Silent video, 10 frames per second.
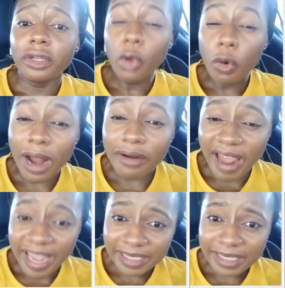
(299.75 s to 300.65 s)
lower
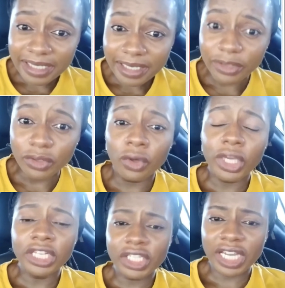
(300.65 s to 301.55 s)
right.
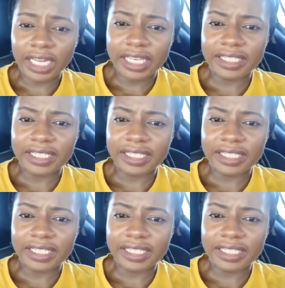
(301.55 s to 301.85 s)
Initially he